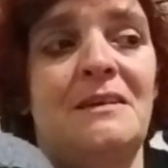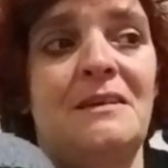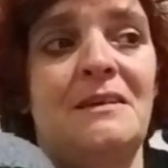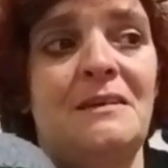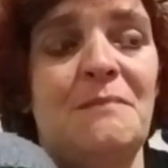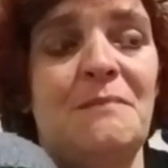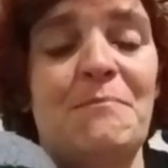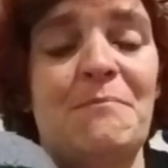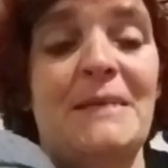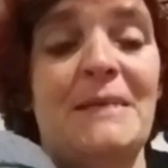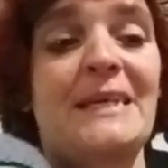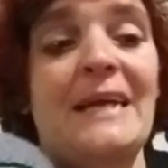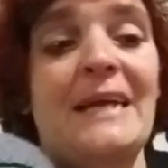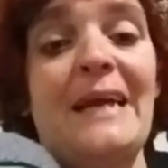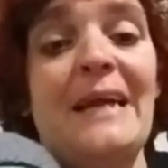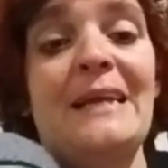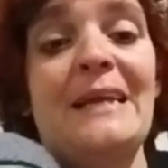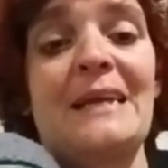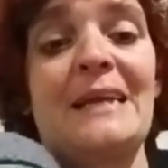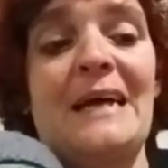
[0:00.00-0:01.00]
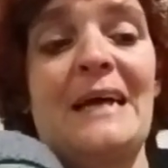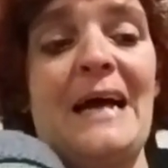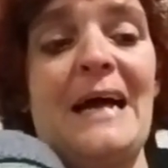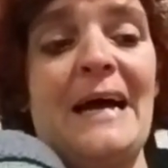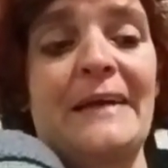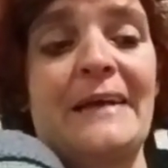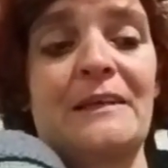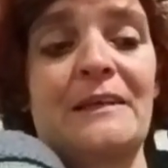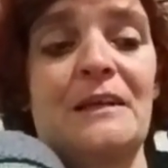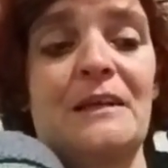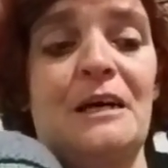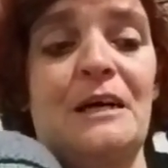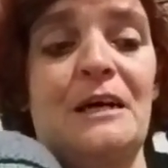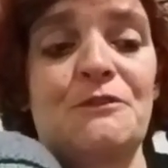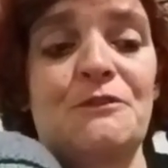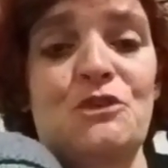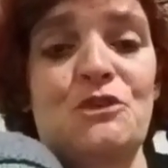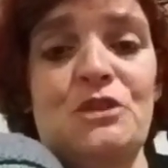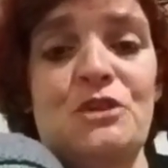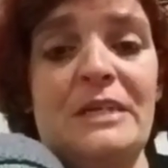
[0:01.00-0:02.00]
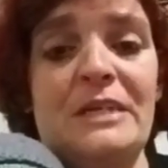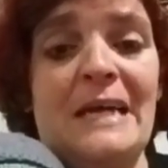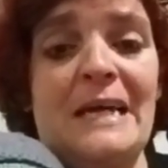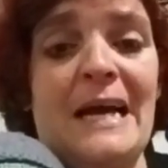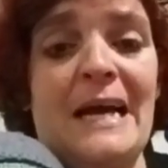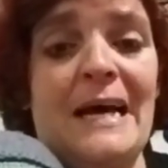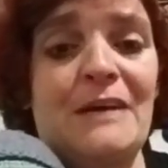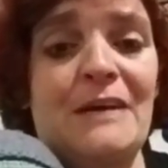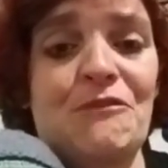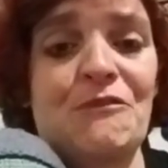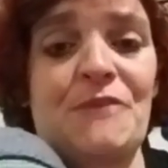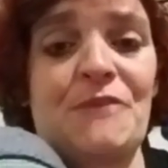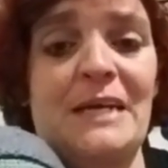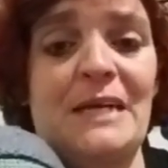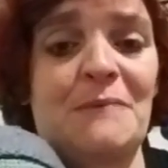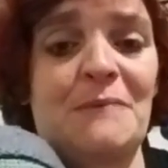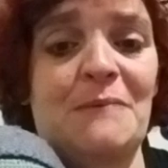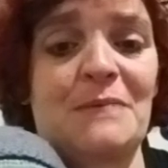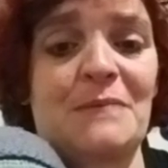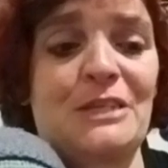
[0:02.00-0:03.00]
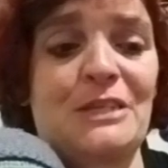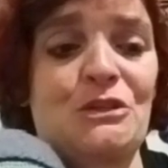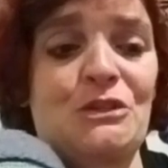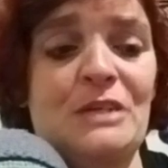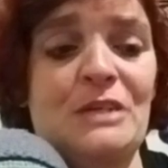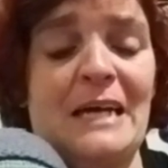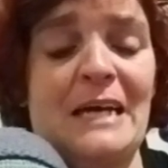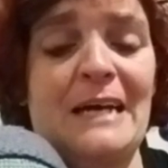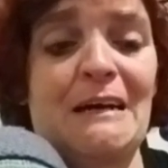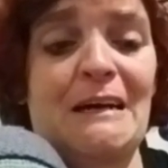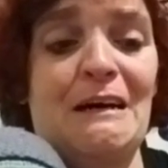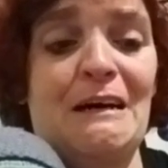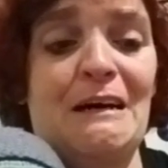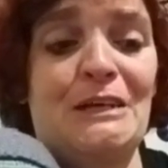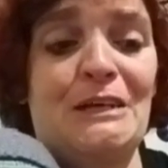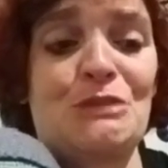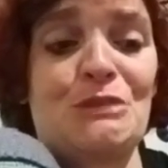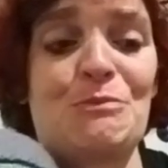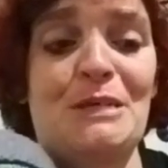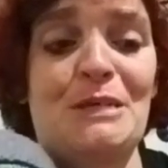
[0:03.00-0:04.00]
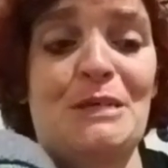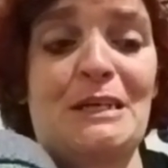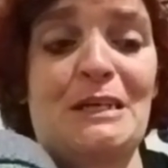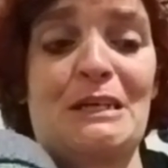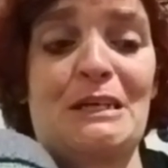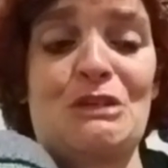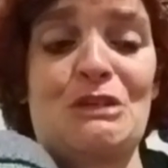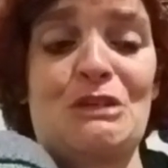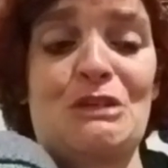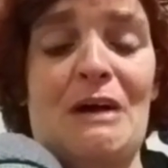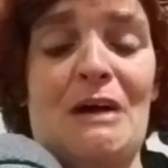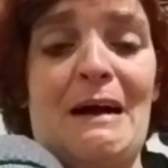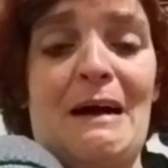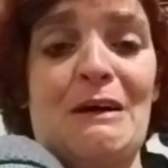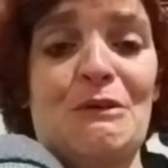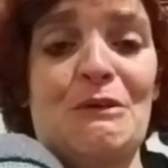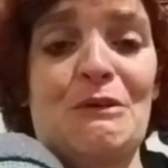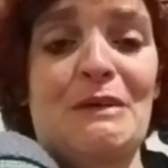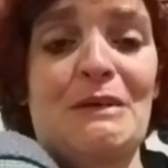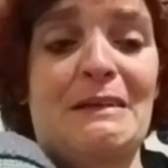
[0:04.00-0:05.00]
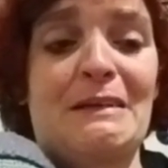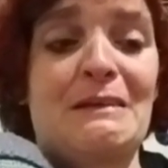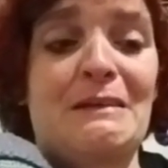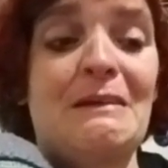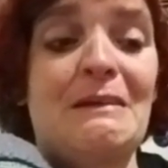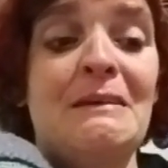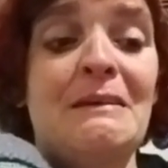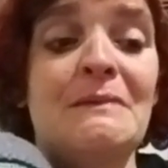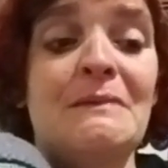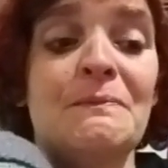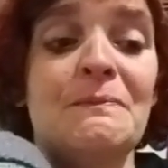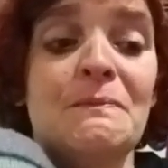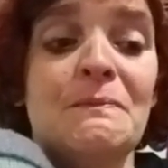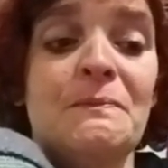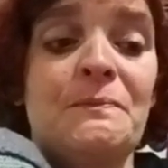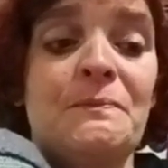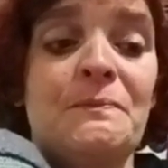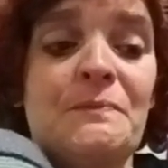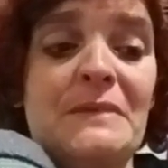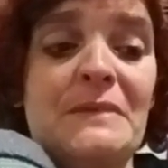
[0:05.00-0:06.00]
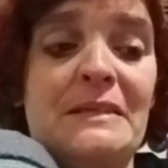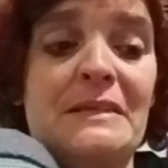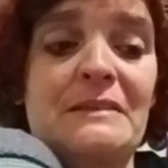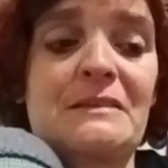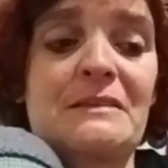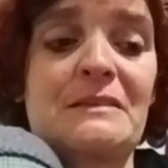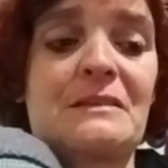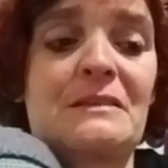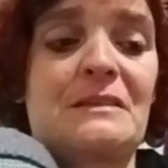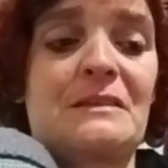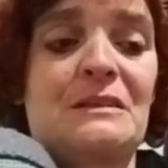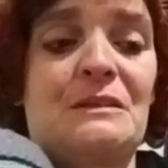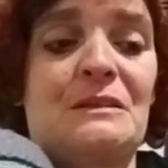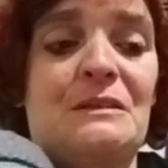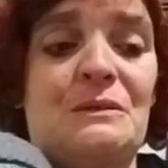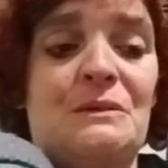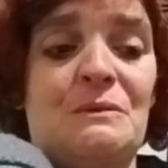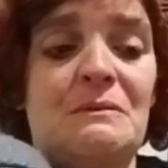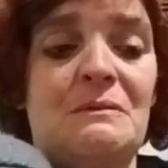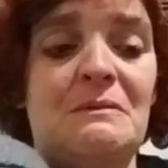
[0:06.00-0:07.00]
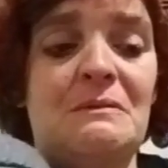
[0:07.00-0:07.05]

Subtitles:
Michaela had love. She had family. She had a husband and a child, and it's still,